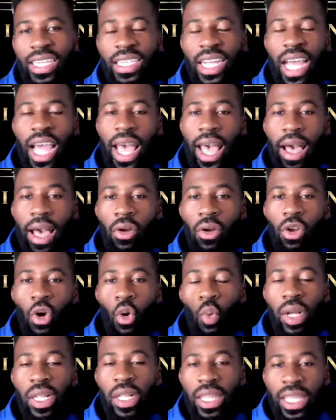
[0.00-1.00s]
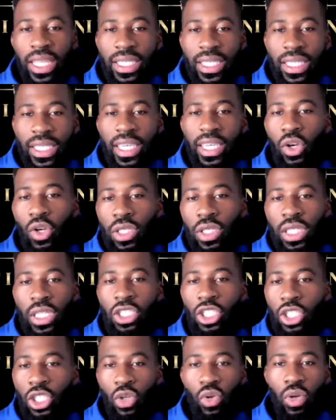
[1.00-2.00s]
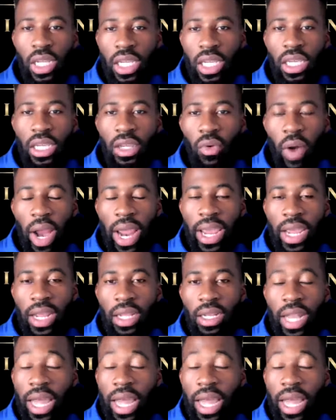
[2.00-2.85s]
down with the skills that you need, right?